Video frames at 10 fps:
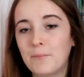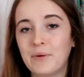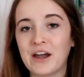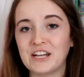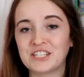
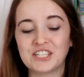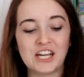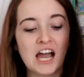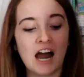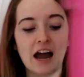But
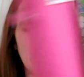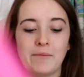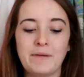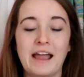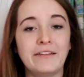
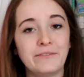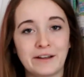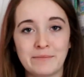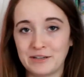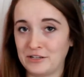I highly
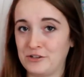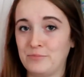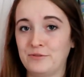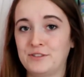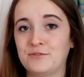recommend Hunter
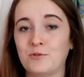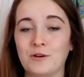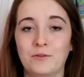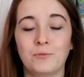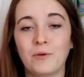boots
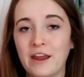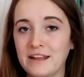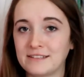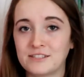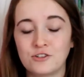for the
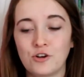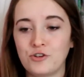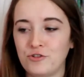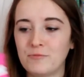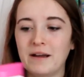rain, snow.
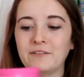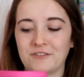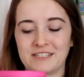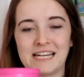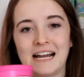You can buy
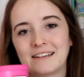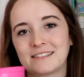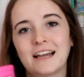little socks.